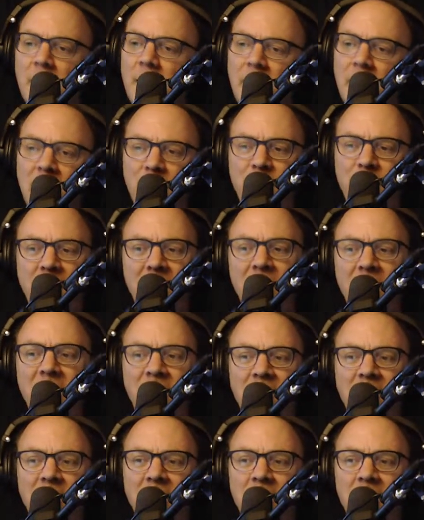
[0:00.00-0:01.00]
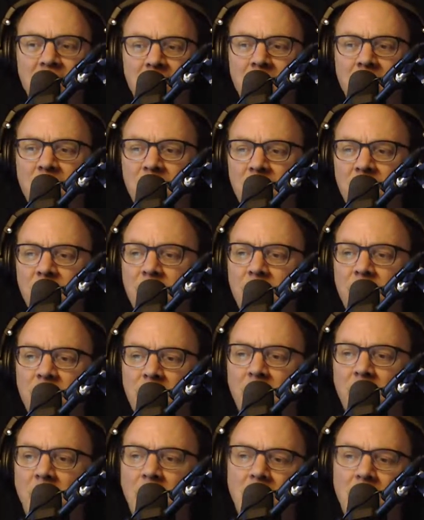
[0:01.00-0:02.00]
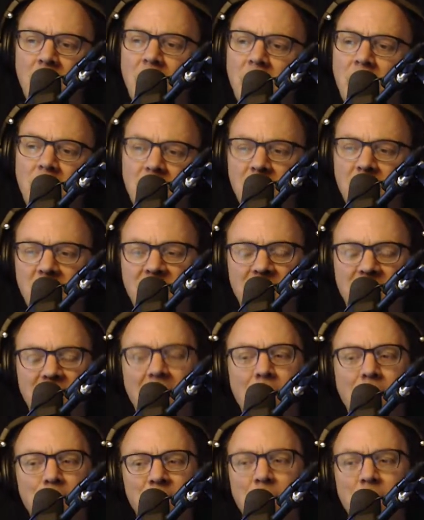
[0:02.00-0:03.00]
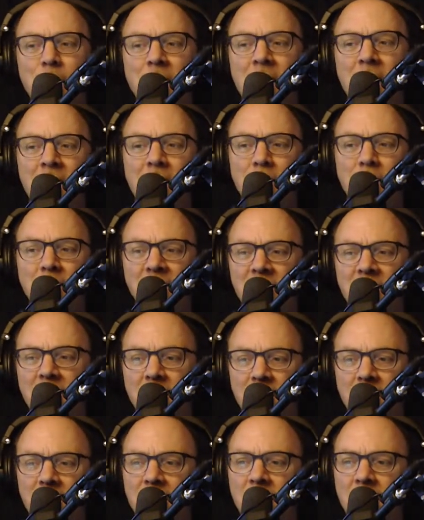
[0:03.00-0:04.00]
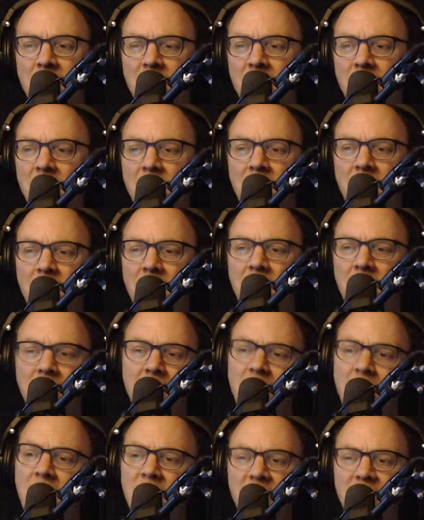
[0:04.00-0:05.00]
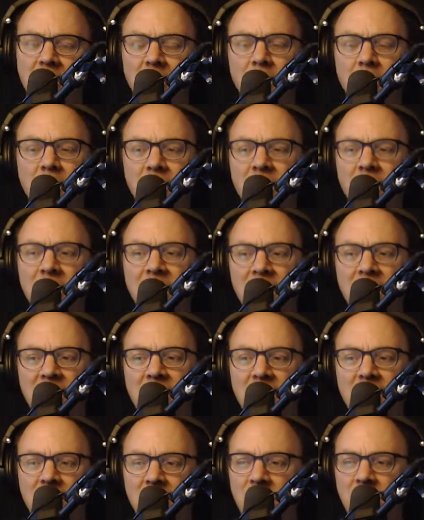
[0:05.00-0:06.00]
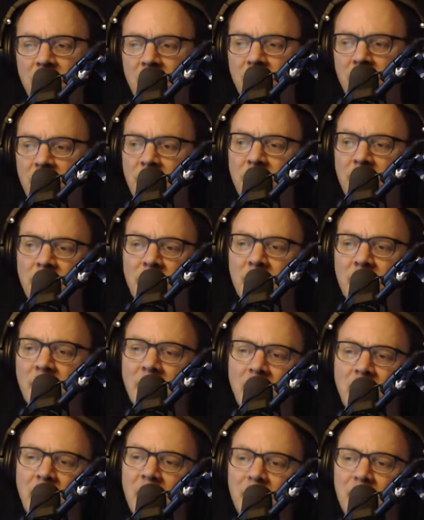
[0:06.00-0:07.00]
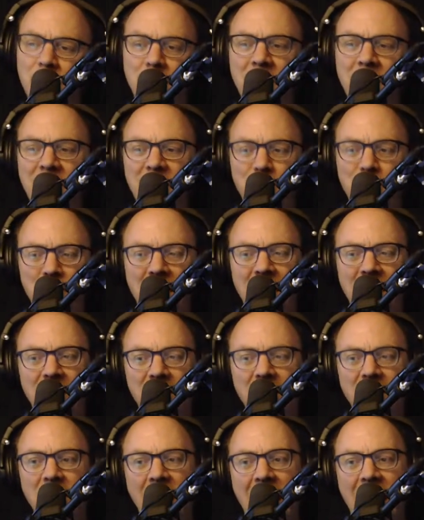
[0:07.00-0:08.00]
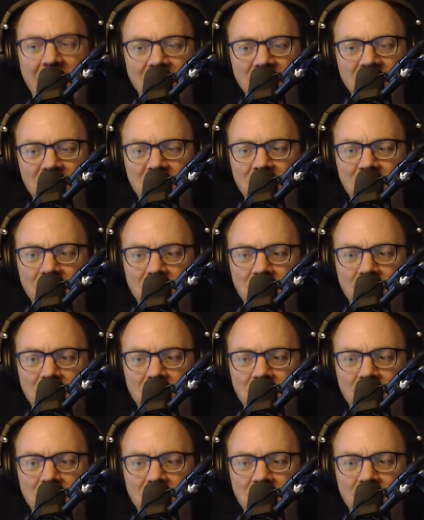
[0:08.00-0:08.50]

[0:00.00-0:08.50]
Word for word: If a song could stop the bombs, so the next might be the last.